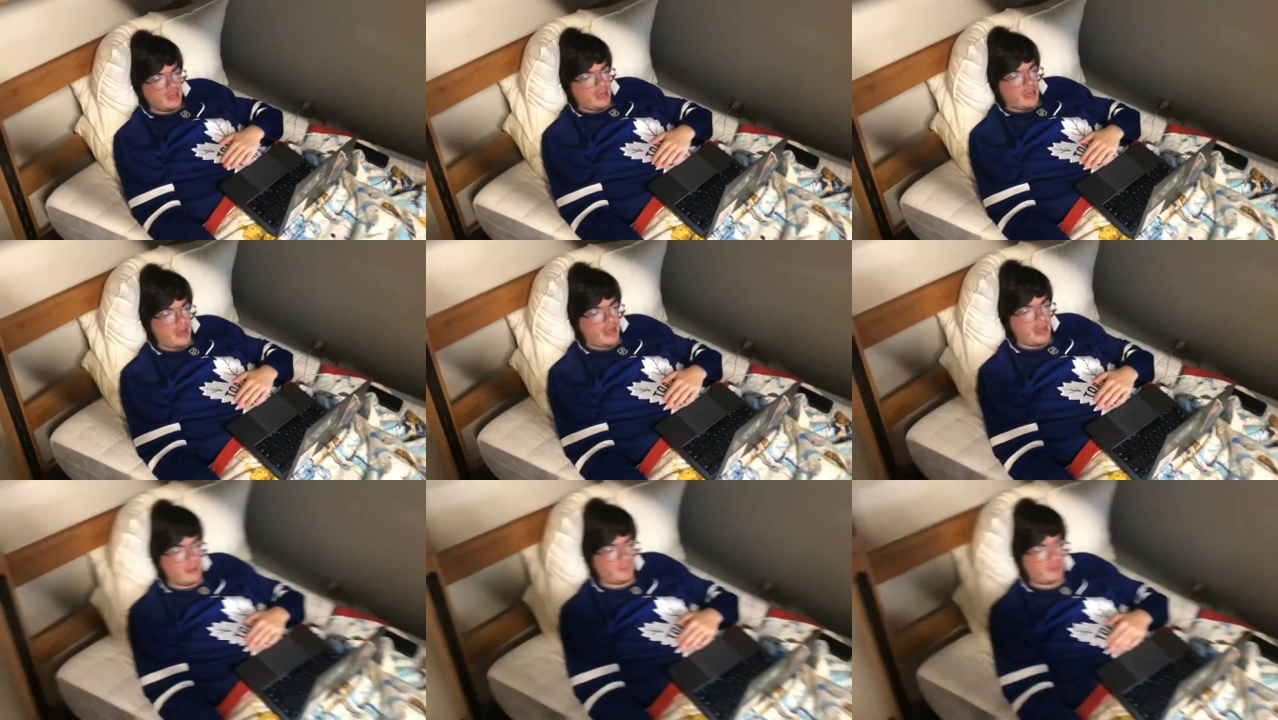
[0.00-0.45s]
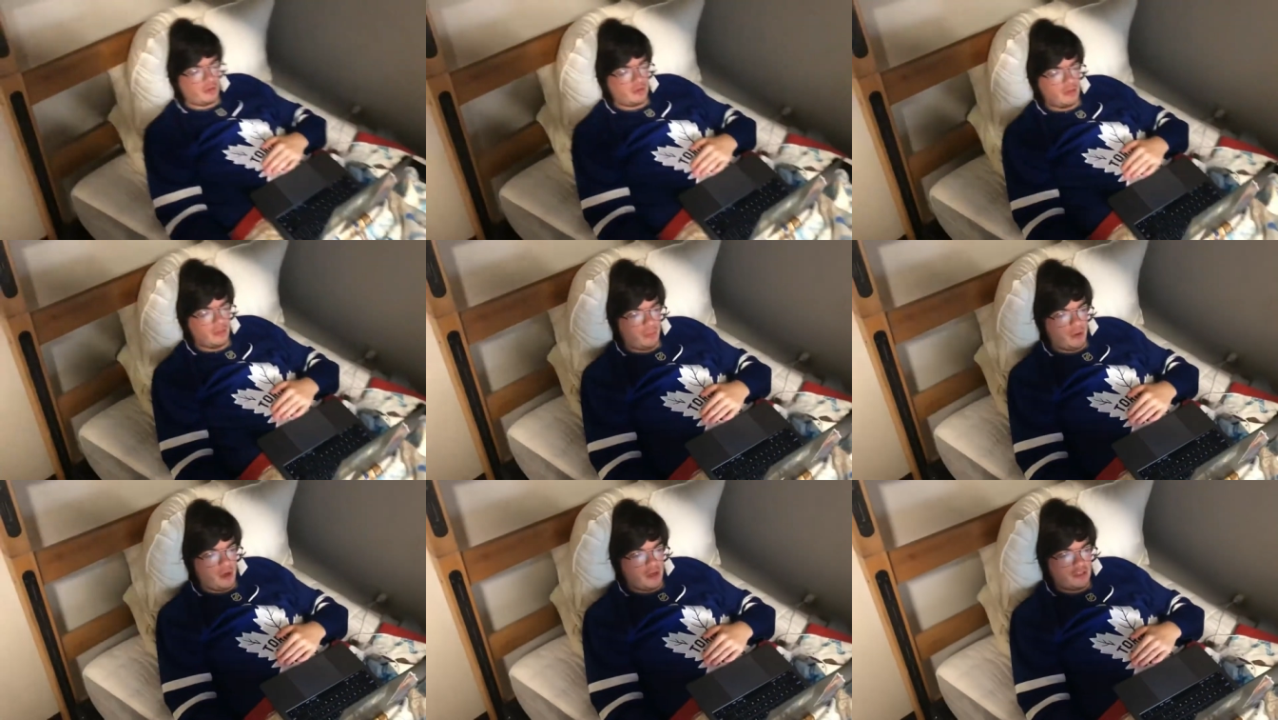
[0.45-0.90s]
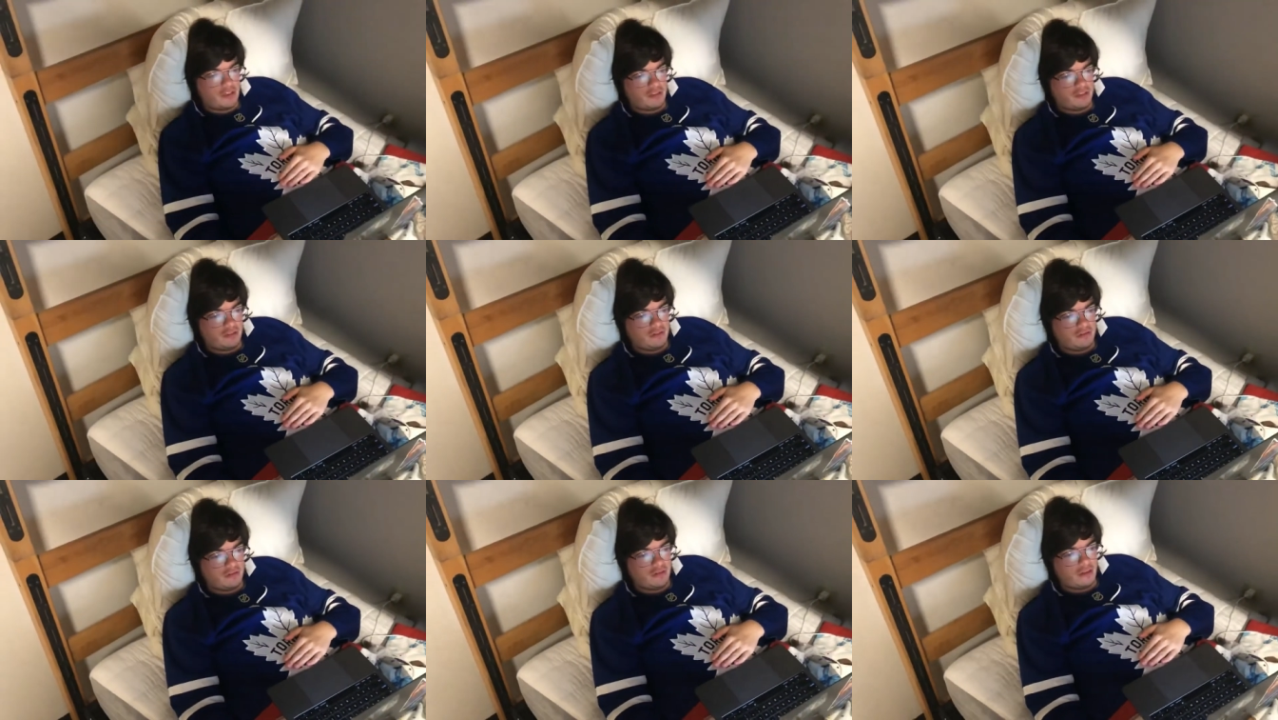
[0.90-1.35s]
I am going to
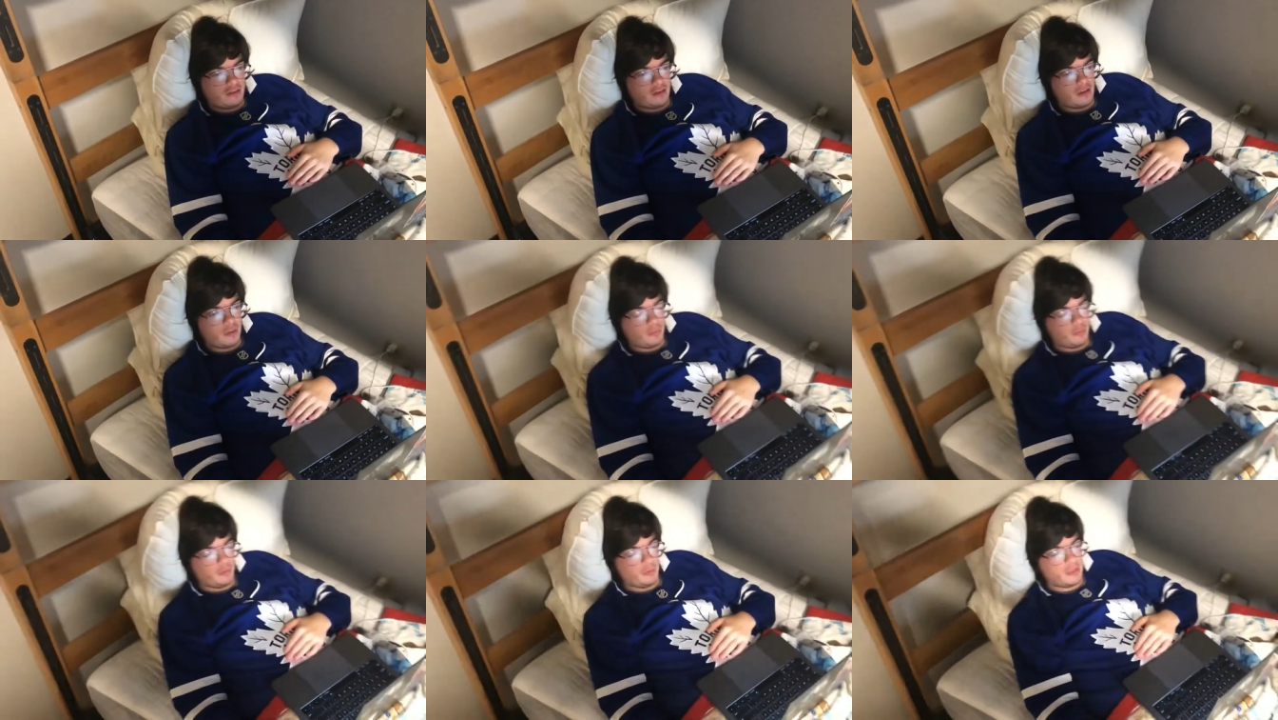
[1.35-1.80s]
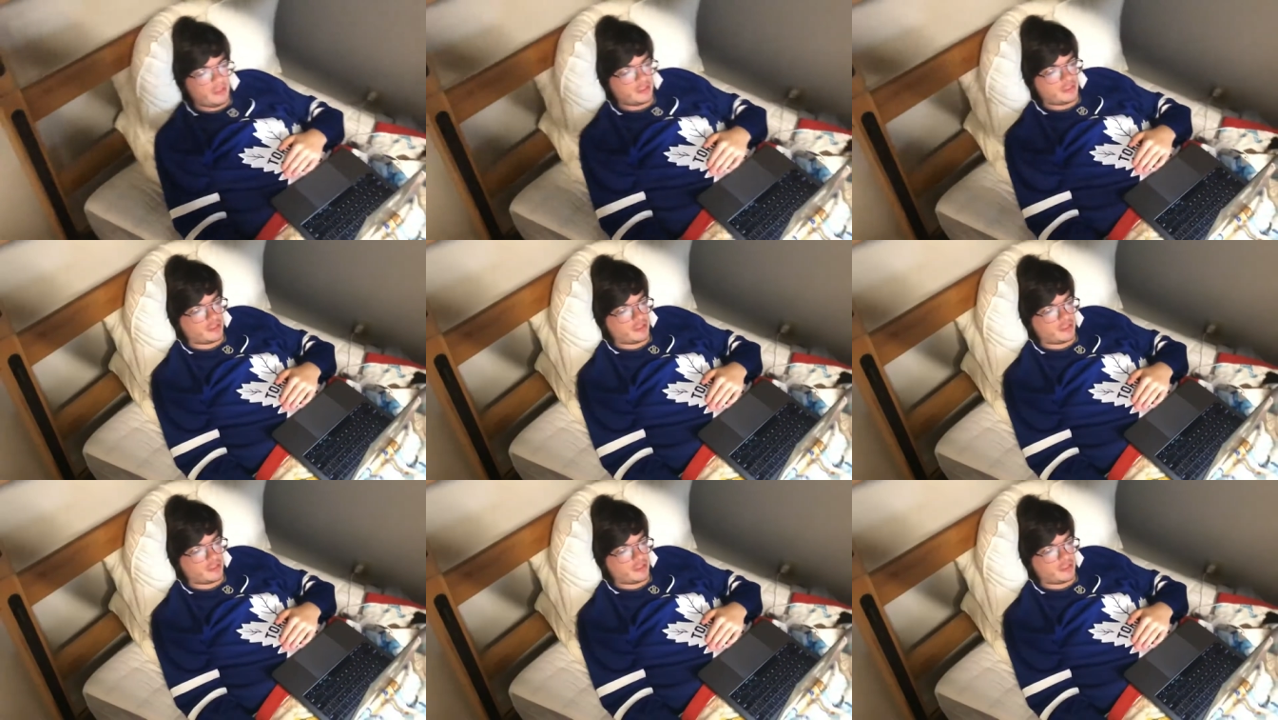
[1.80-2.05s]
Boston in a couple of weeks,